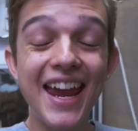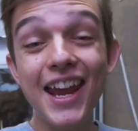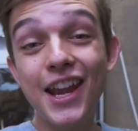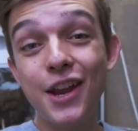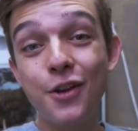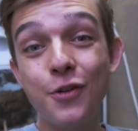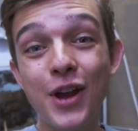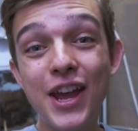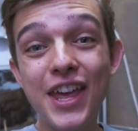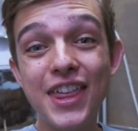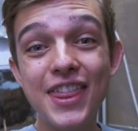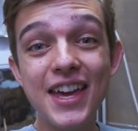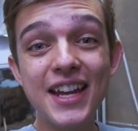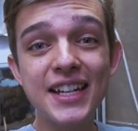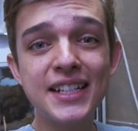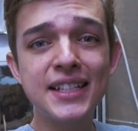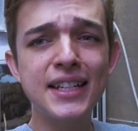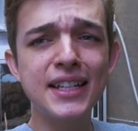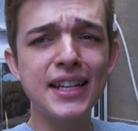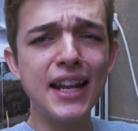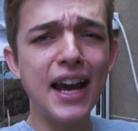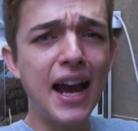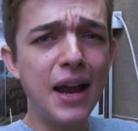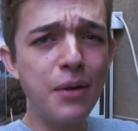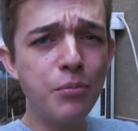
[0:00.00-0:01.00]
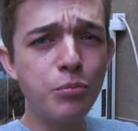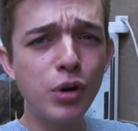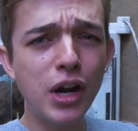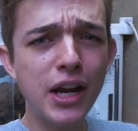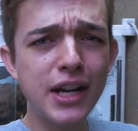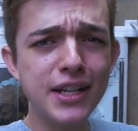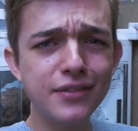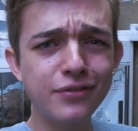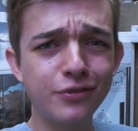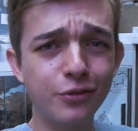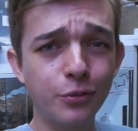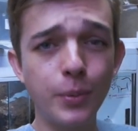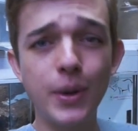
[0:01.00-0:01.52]
Anyway, that's it. I'm
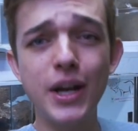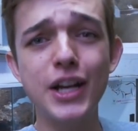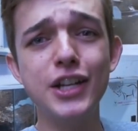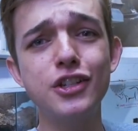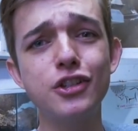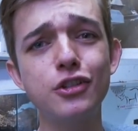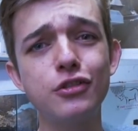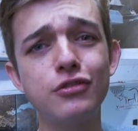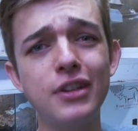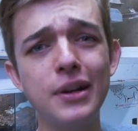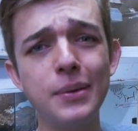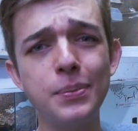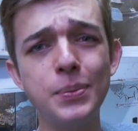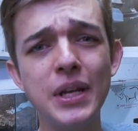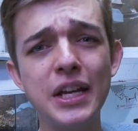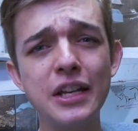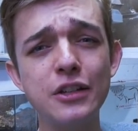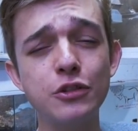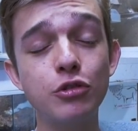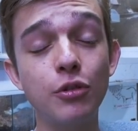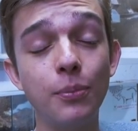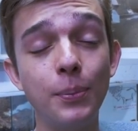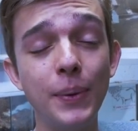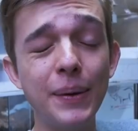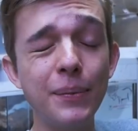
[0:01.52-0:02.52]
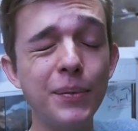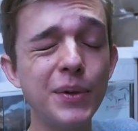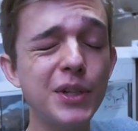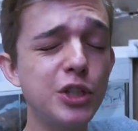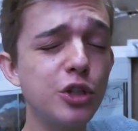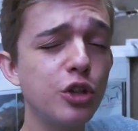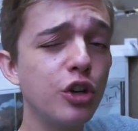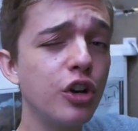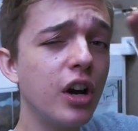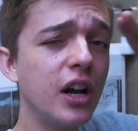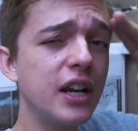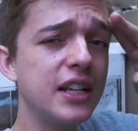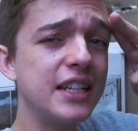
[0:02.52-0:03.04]
Bryce from Righteous Reptiles. Remember
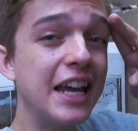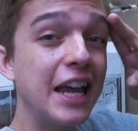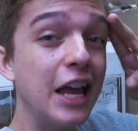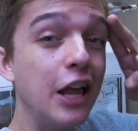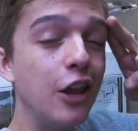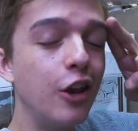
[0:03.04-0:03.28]
to go out,